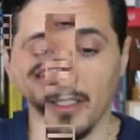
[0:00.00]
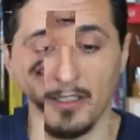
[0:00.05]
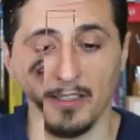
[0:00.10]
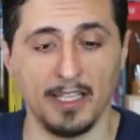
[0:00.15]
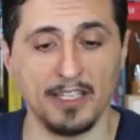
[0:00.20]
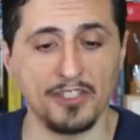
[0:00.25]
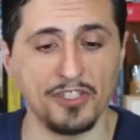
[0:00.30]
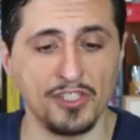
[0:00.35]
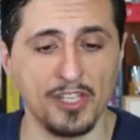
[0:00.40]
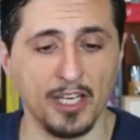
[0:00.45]

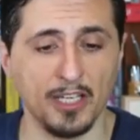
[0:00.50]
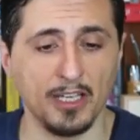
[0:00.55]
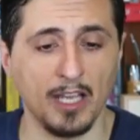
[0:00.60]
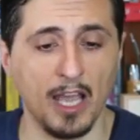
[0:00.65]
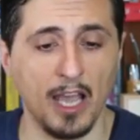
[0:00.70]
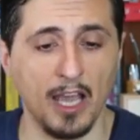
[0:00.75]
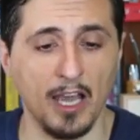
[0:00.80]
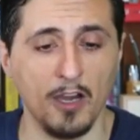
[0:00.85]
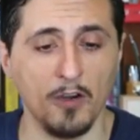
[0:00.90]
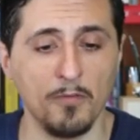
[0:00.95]
Let's check
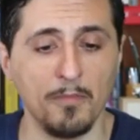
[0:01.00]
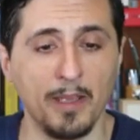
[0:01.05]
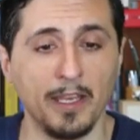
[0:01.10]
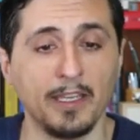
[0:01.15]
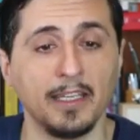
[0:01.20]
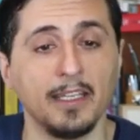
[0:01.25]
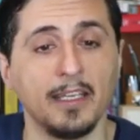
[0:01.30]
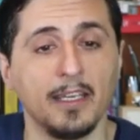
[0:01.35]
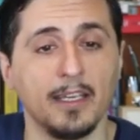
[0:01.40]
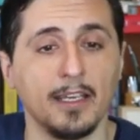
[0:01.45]
how
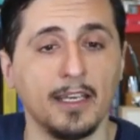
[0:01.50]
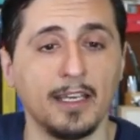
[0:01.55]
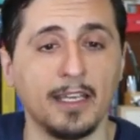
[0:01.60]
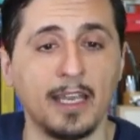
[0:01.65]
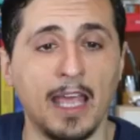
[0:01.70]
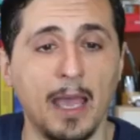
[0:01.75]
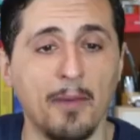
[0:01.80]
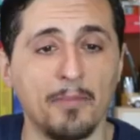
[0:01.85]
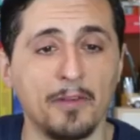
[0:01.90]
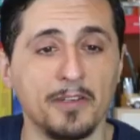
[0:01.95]
many
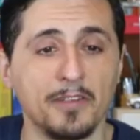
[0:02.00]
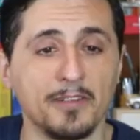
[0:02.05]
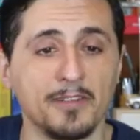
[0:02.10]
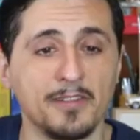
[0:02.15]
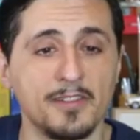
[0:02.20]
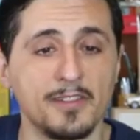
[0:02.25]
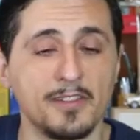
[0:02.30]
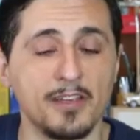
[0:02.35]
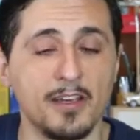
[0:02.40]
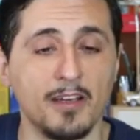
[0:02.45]

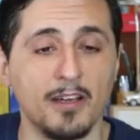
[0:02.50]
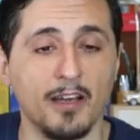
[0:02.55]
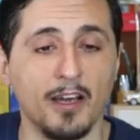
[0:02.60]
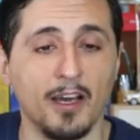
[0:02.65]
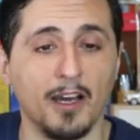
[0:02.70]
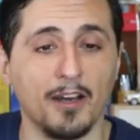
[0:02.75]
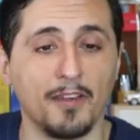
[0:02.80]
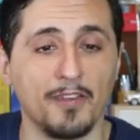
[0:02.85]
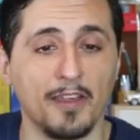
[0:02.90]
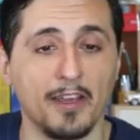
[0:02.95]
inhabitants
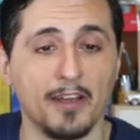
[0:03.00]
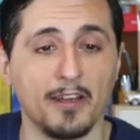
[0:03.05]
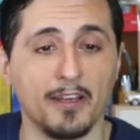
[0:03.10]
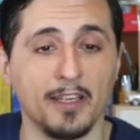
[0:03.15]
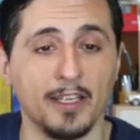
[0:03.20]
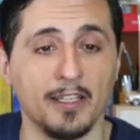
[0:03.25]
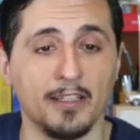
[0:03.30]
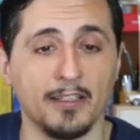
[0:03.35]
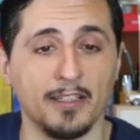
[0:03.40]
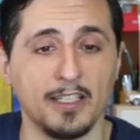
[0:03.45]
are there
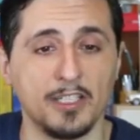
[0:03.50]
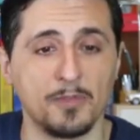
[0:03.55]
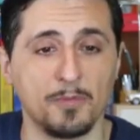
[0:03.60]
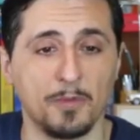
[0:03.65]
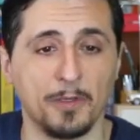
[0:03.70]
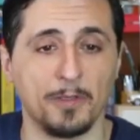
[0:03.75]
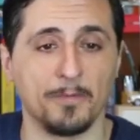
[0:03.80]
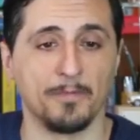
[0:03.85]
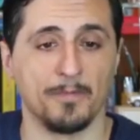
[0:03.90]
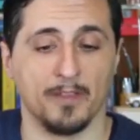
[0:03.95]
in
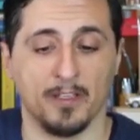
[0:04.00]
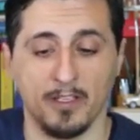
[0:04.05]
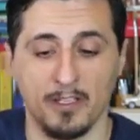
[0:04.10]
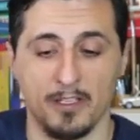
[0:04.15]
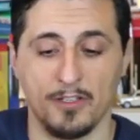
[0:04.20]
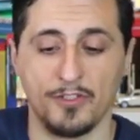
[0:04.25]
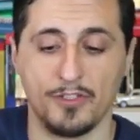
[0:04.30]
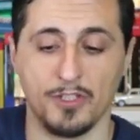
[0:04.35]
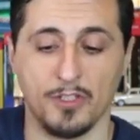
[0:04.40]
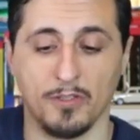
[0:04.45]
Lisbon.
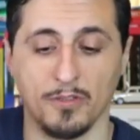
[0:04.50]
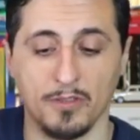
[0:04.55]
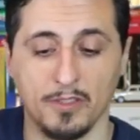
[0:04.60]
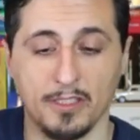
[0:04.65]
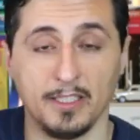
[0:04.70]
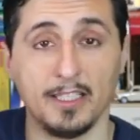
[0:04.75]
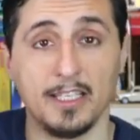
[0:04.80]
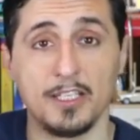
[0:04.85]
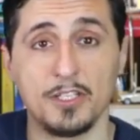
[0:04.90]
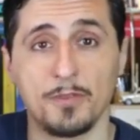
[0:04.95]
So
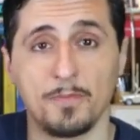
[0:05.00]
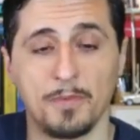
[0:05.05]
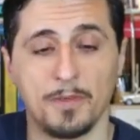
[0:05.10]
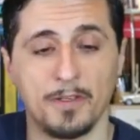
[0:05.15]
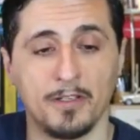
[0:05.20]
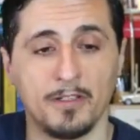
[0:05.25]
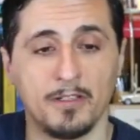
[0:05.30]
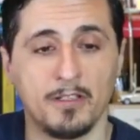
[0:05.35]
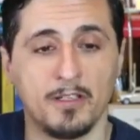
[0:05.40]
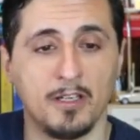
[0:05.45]

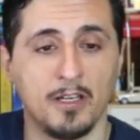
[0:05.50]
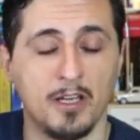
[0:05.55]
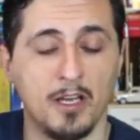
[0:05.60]
Lisbon